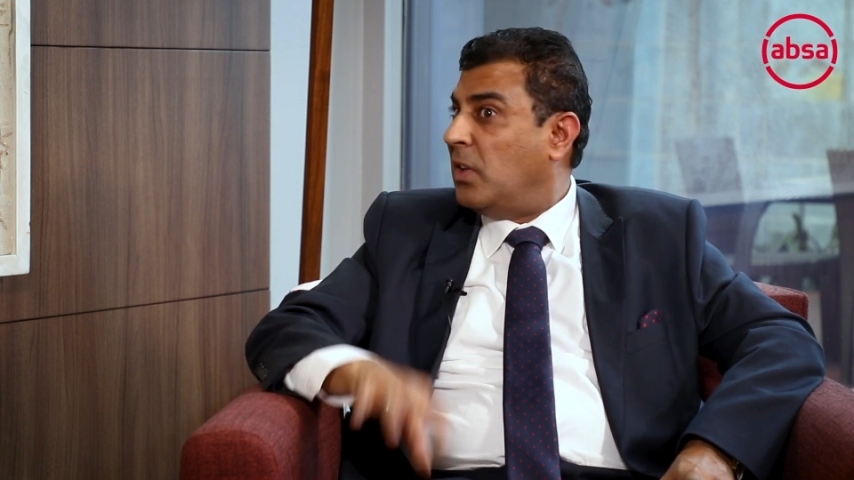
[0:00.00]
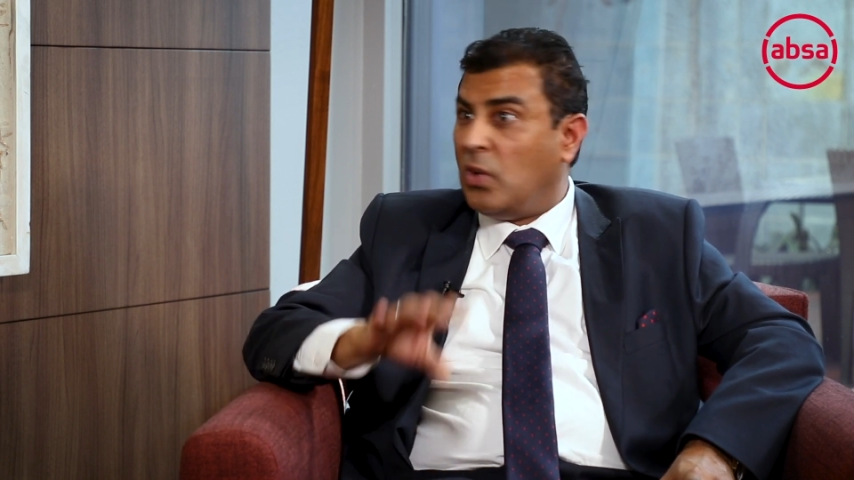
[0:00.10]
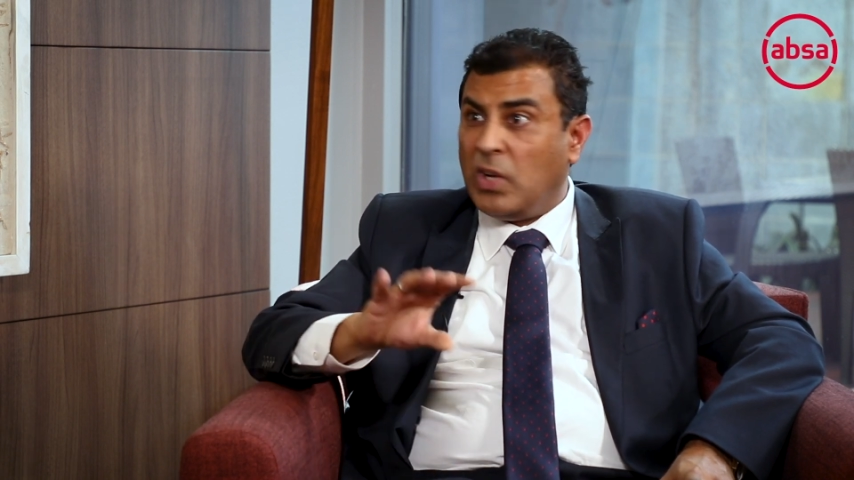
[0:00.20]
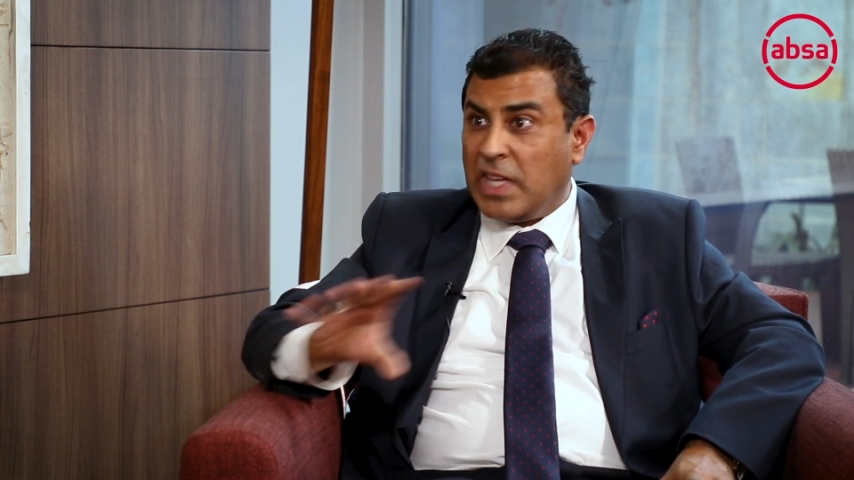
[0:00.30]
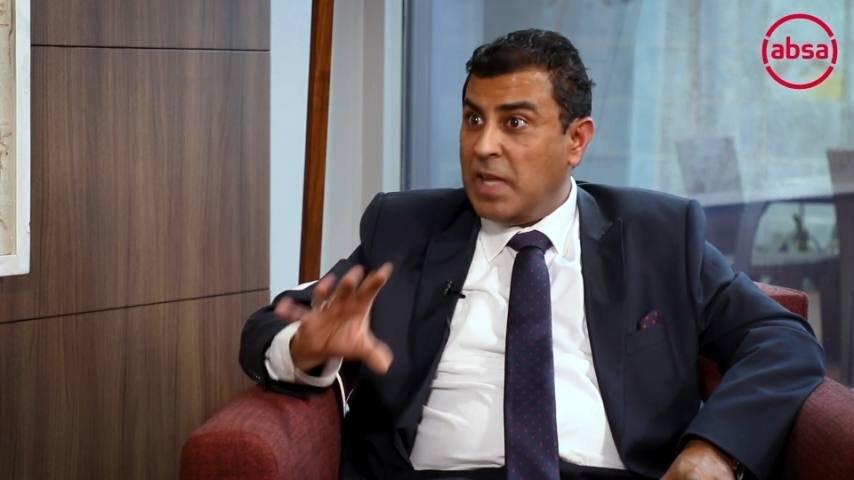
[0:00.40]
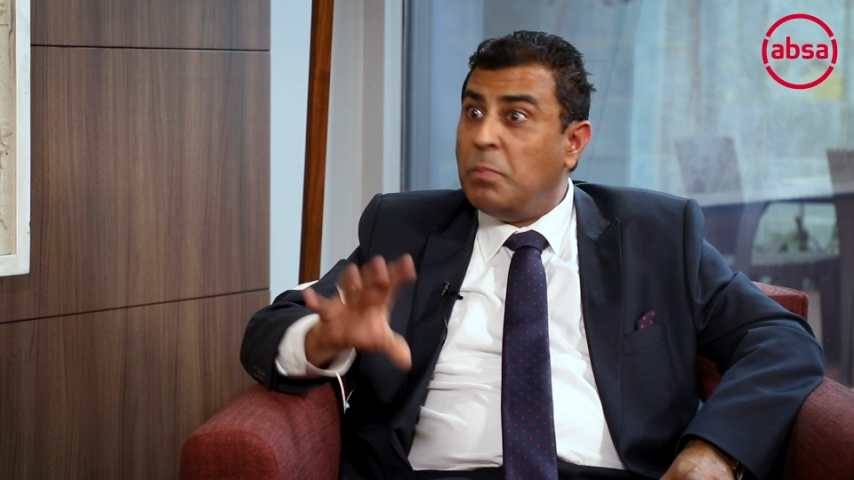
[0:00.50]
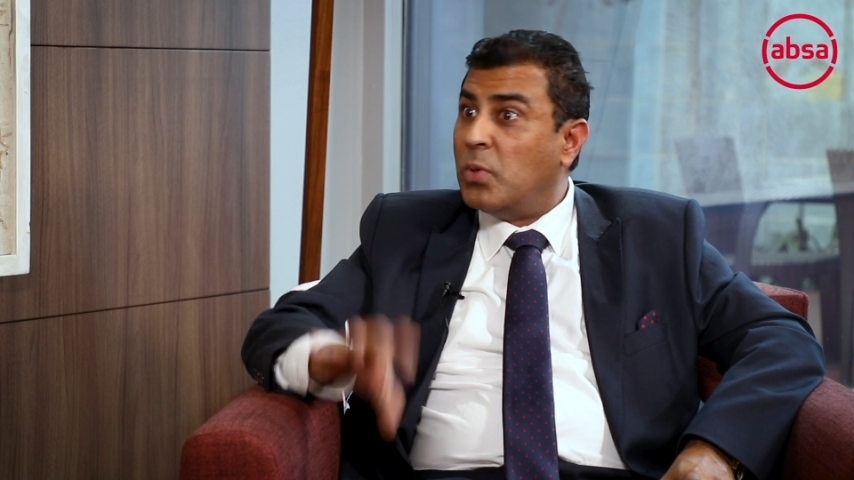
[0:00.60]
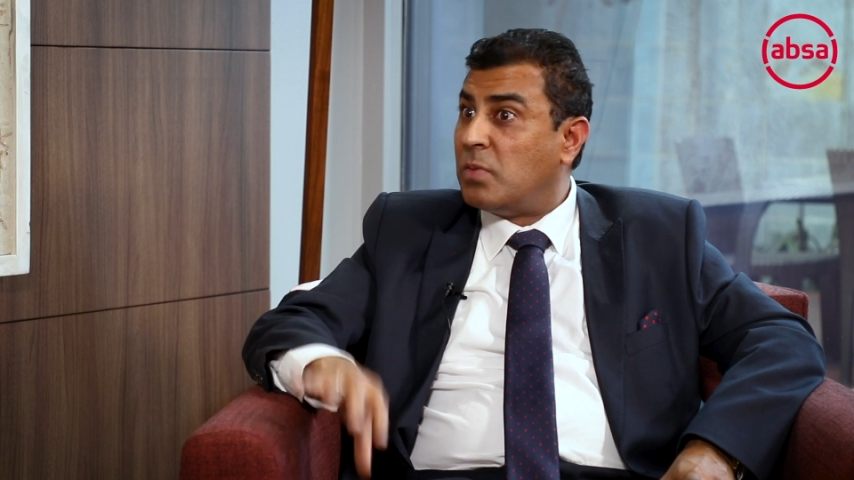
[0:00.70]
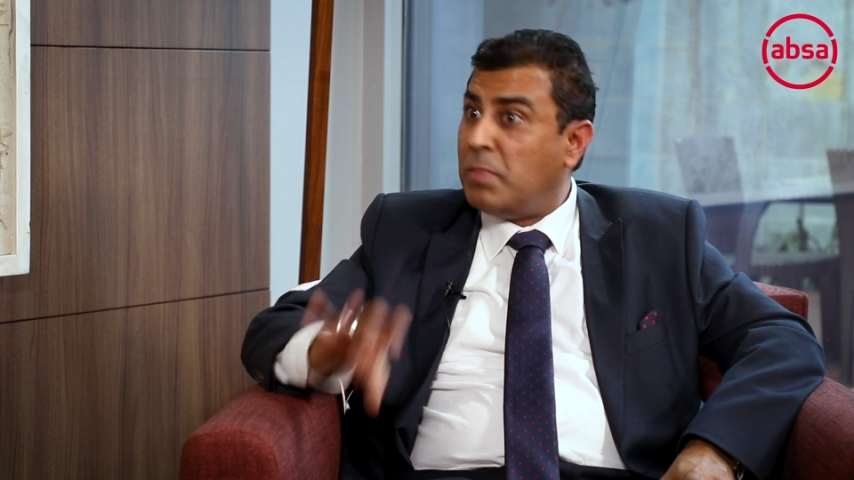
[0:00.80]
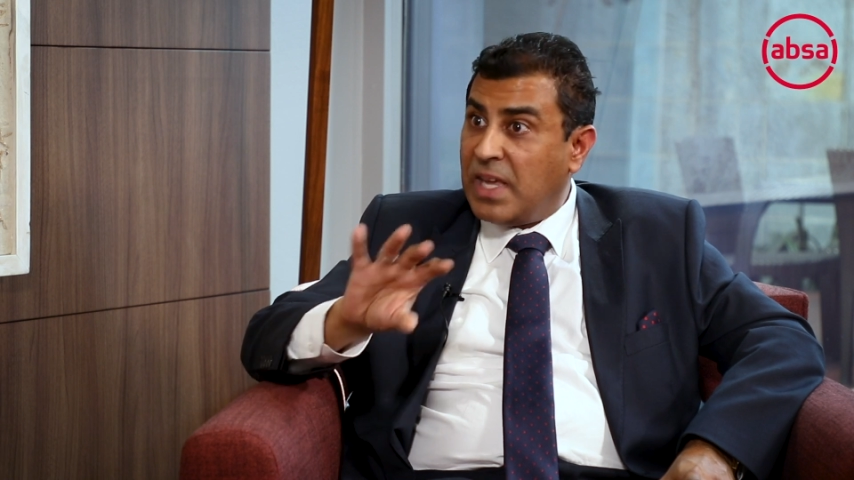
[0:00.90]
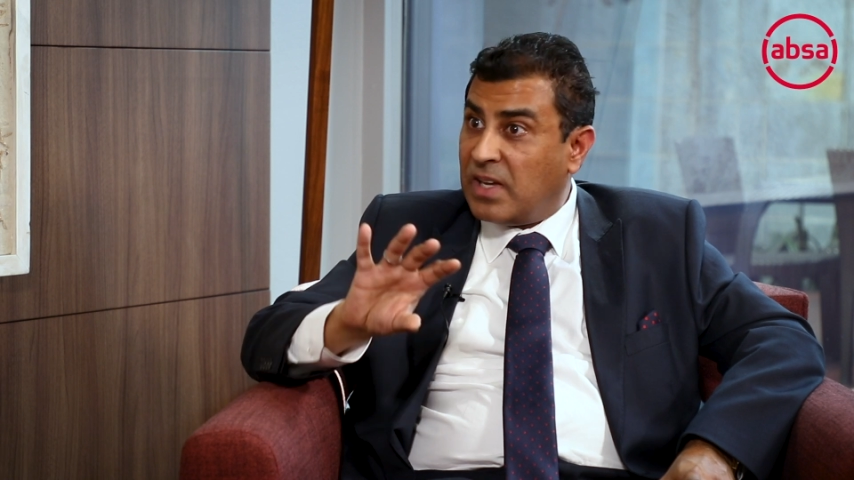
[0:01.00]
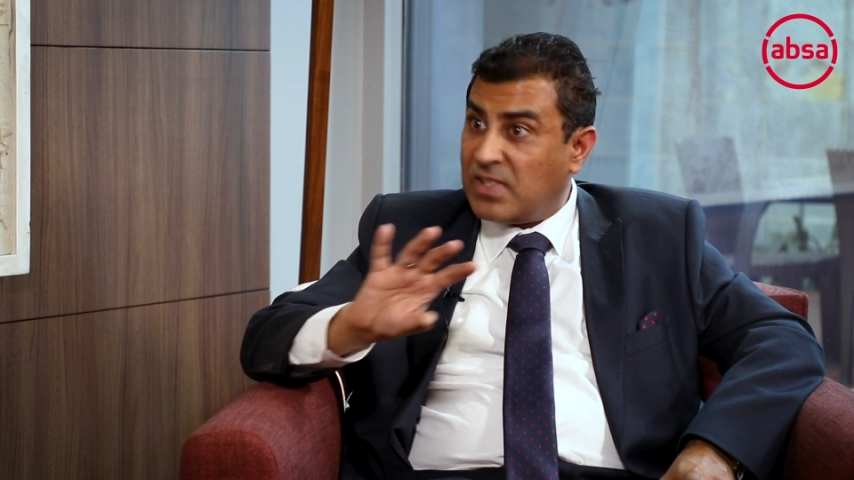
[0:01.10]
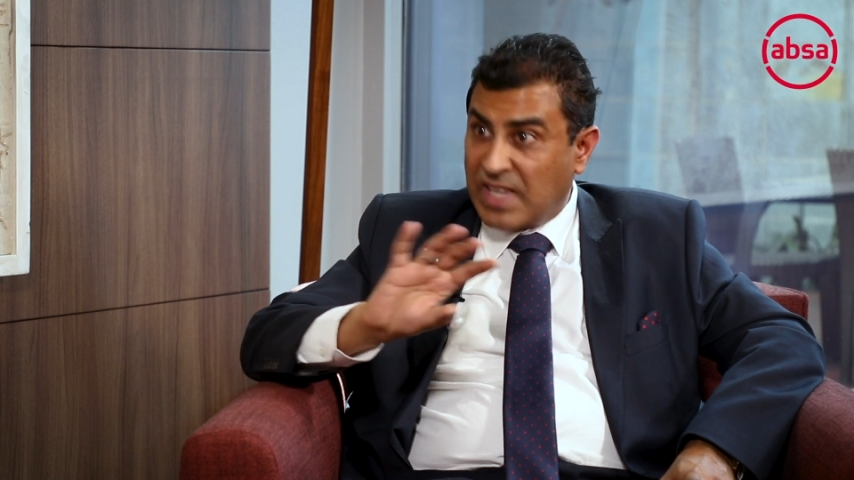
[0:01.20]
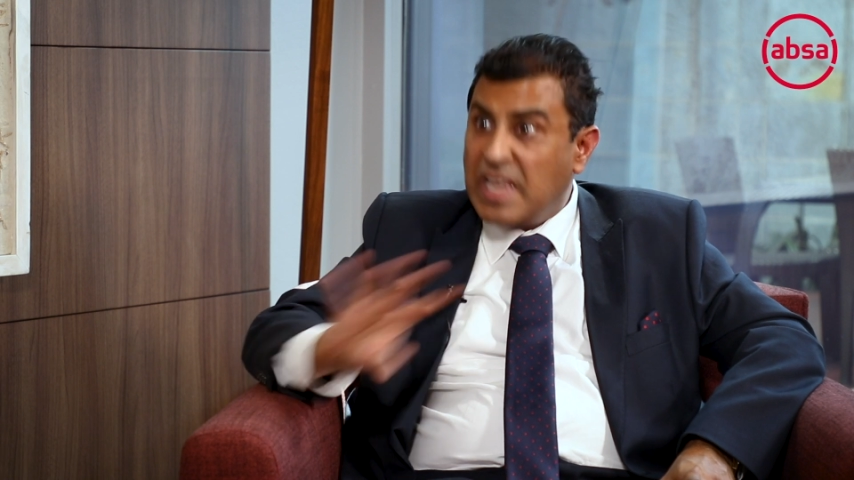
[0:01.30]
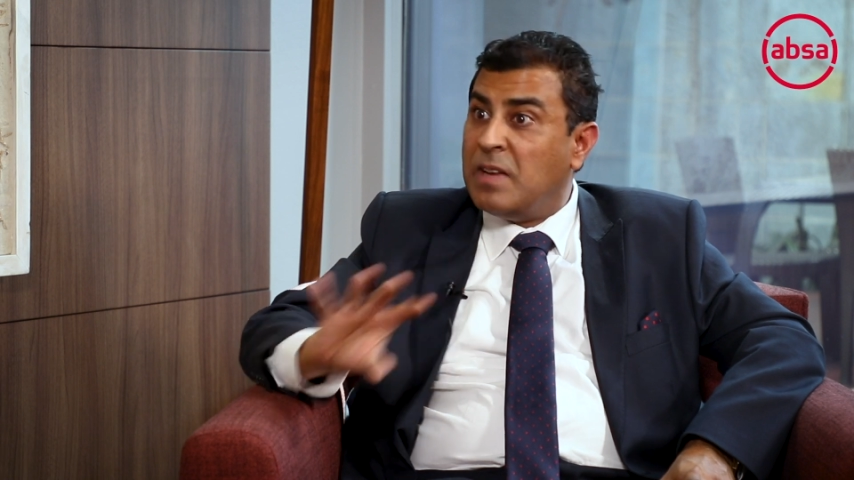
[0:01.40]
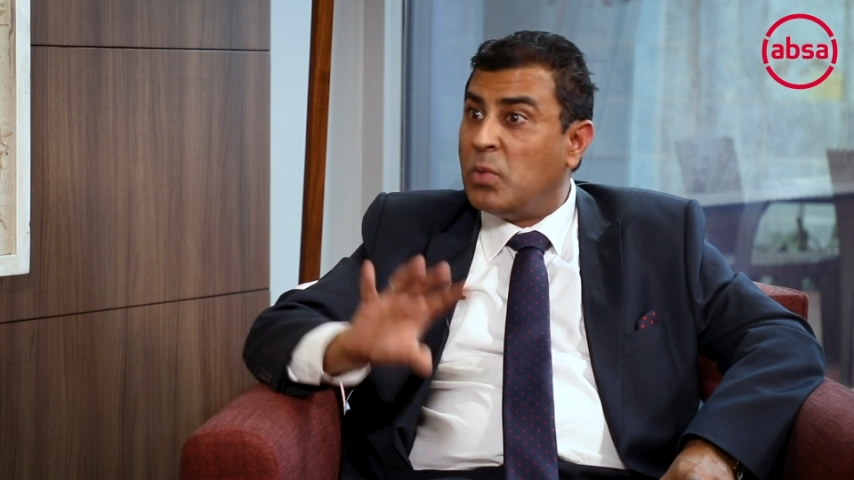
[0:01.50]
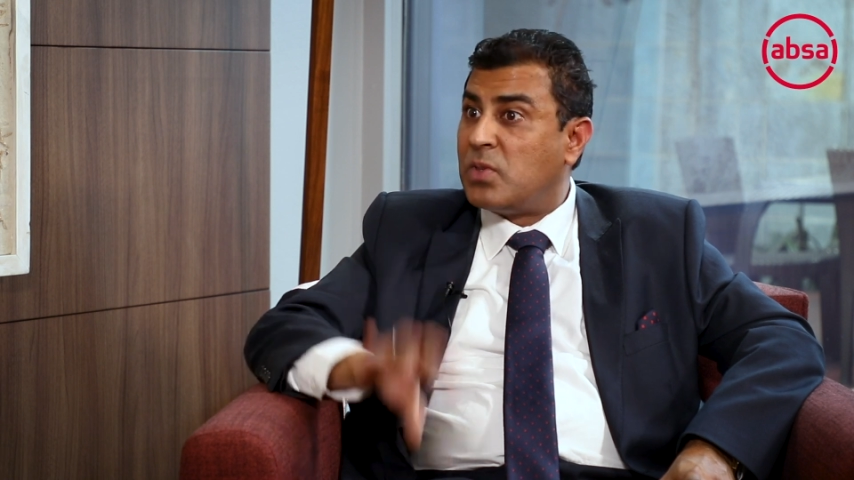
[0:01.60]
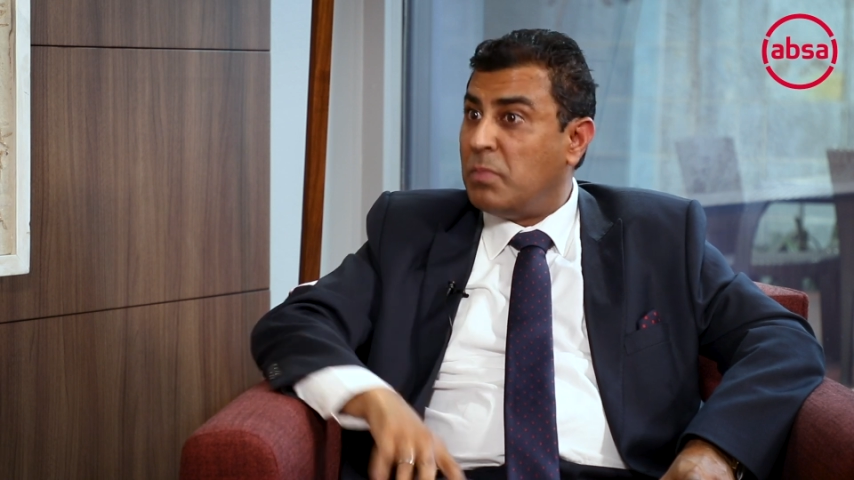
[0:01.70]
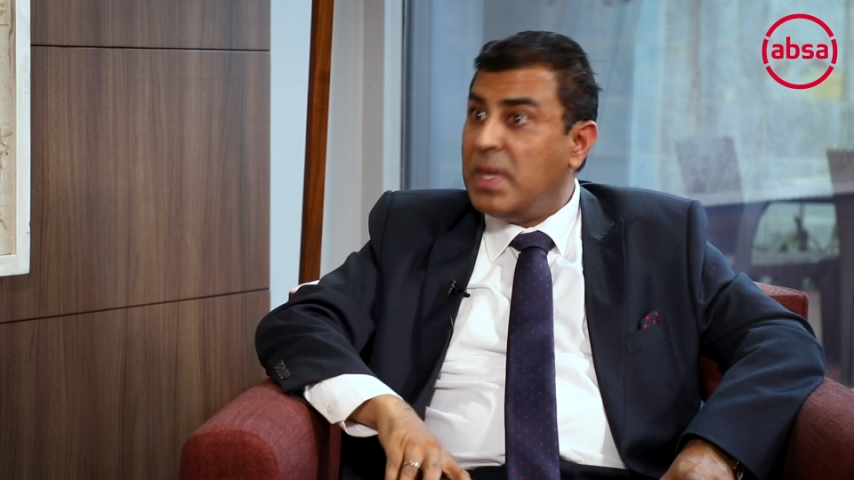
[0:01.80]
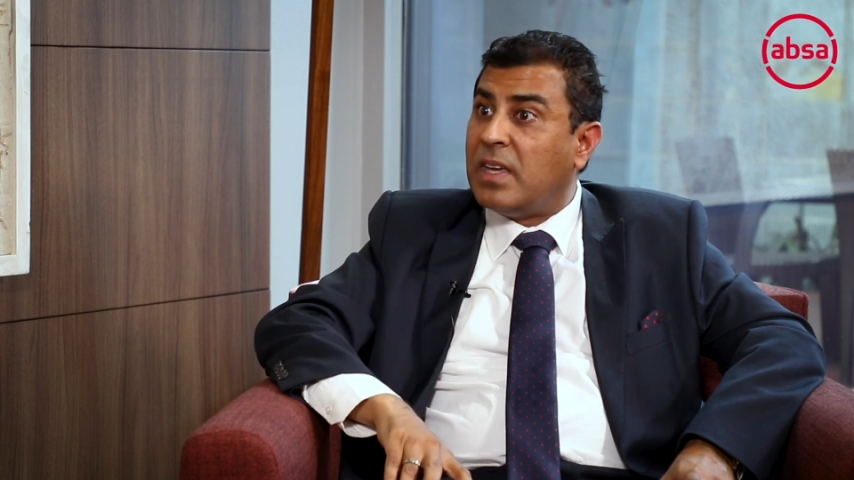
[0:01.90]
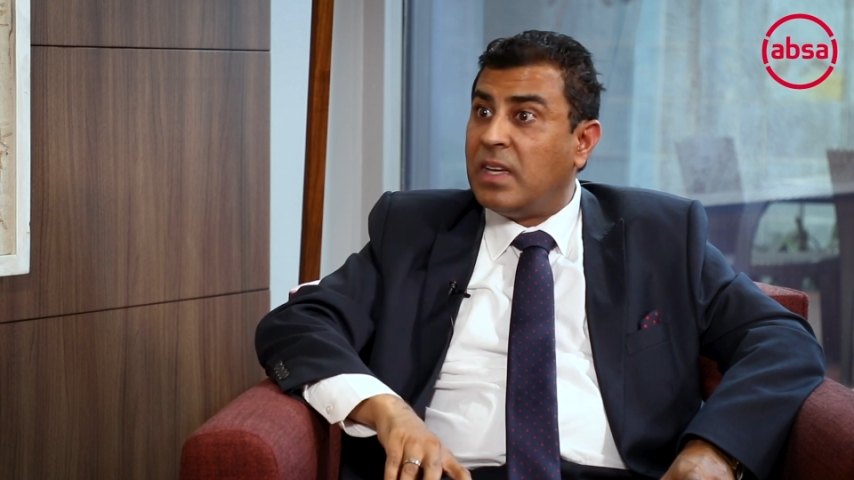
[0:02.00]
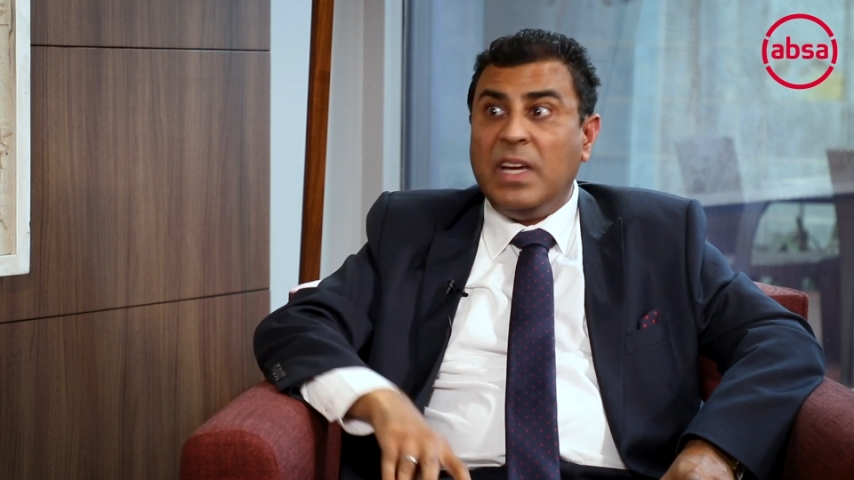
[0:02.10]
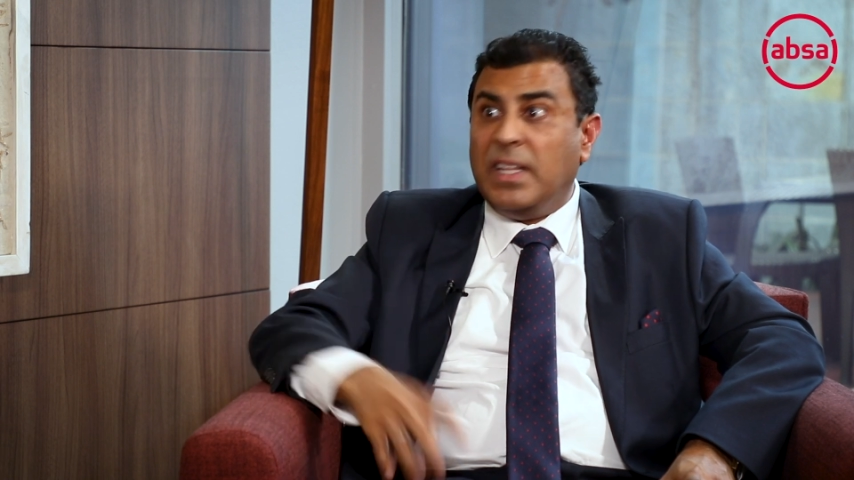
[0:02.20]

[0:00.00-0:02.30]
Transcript: You're going to keep Mozambicans in Mozambique.